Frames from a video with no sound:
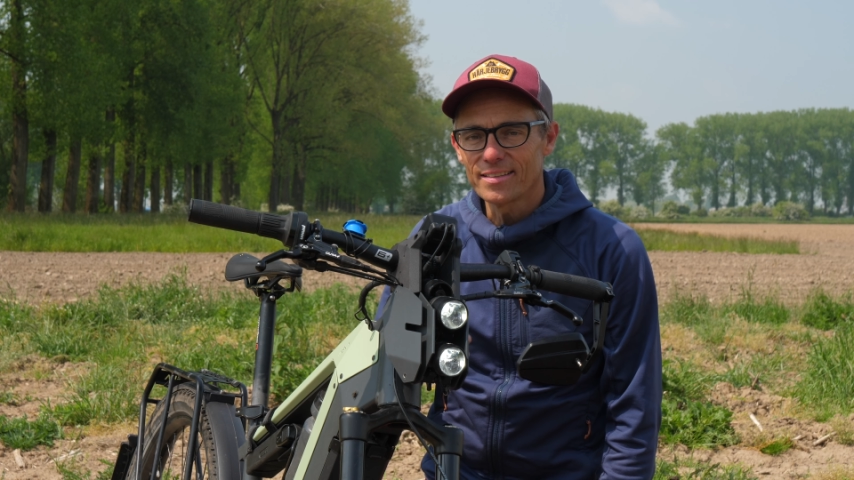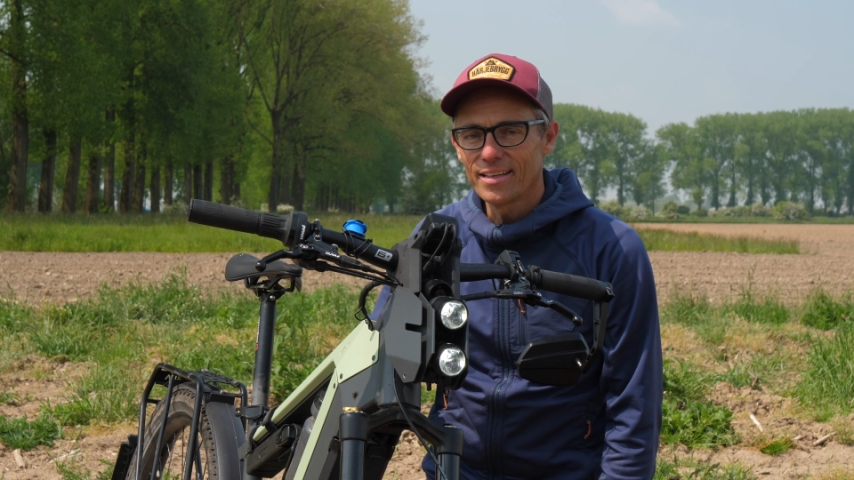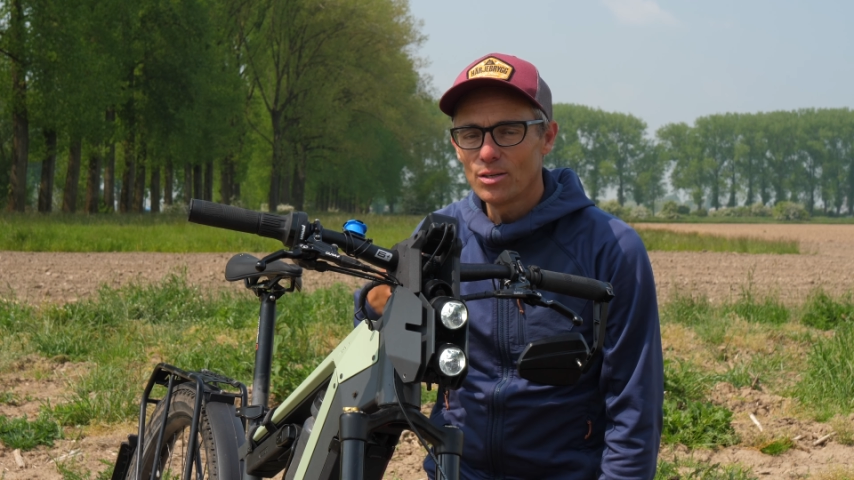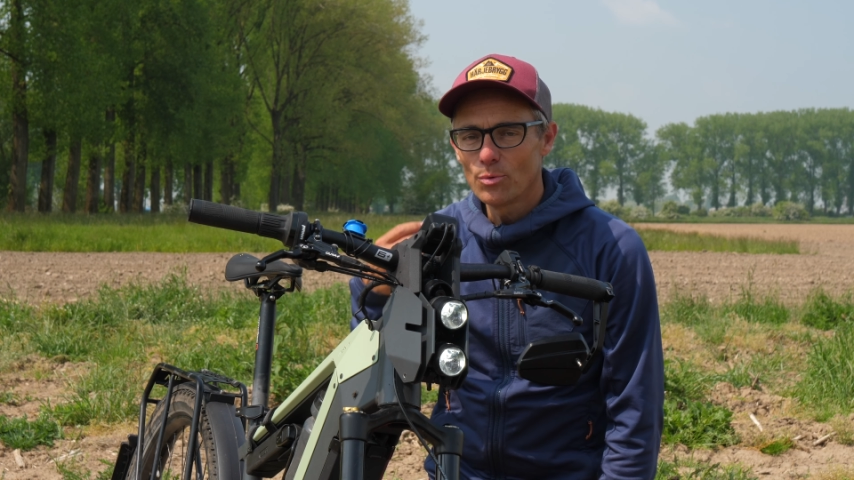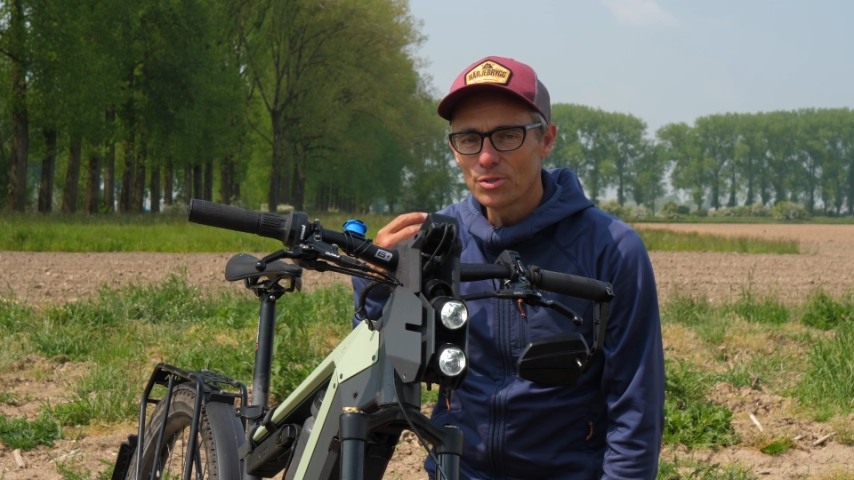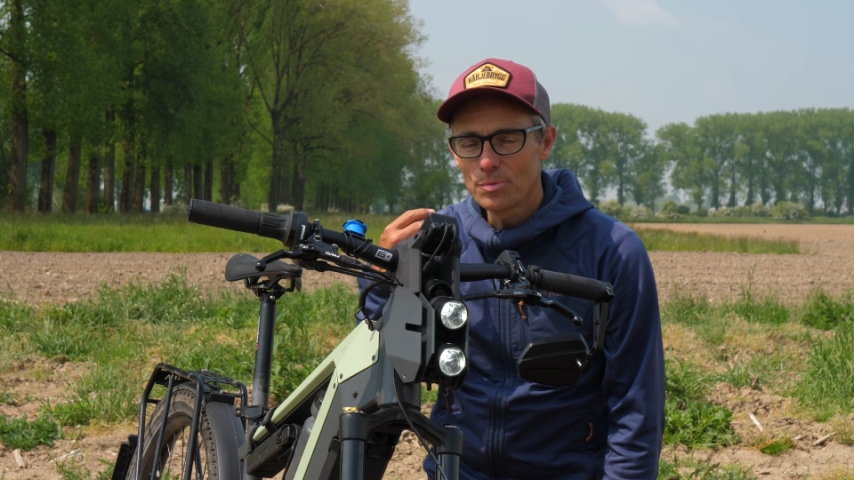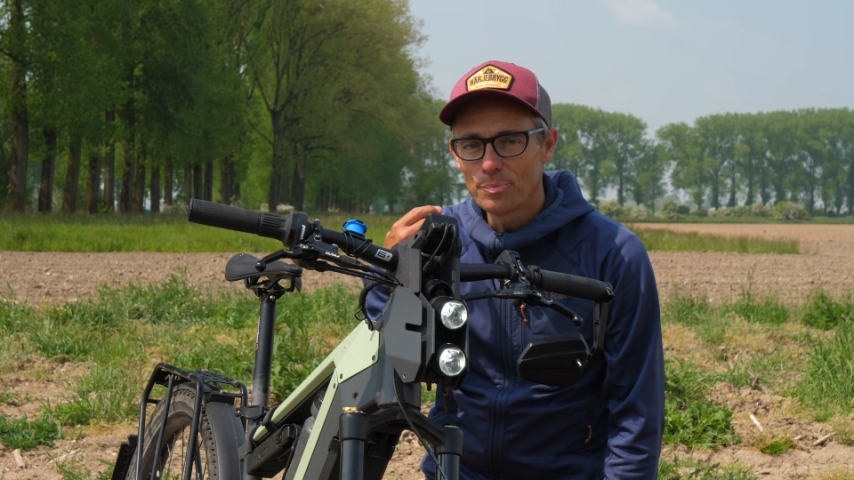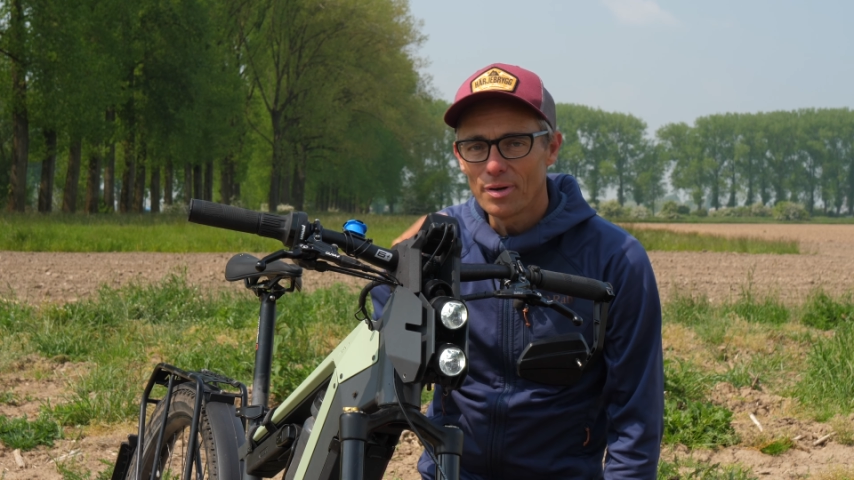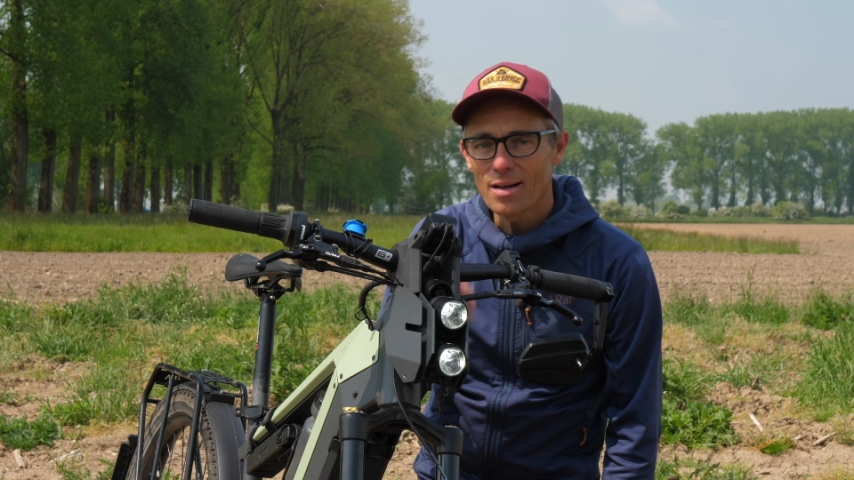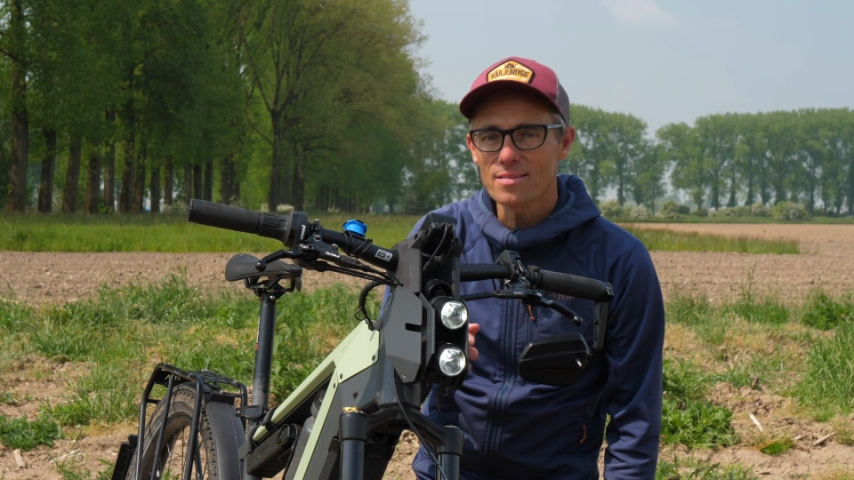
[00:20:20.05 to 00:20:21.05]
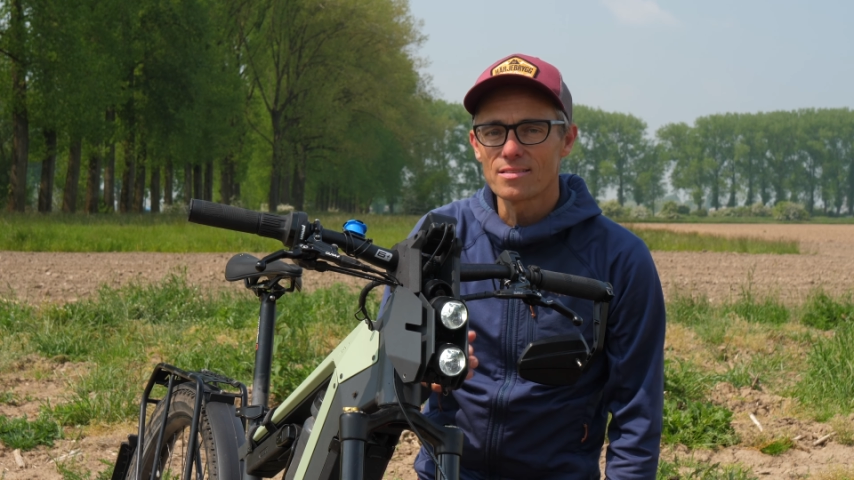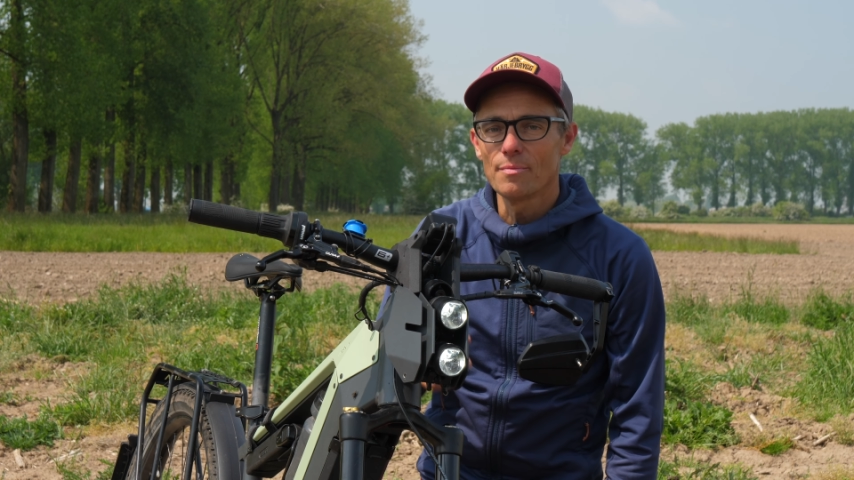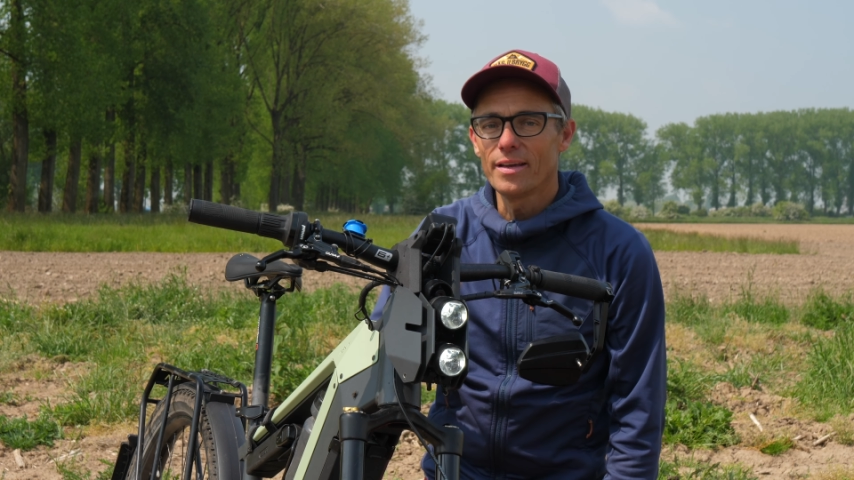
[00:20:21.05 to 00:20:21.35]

and you want to pass them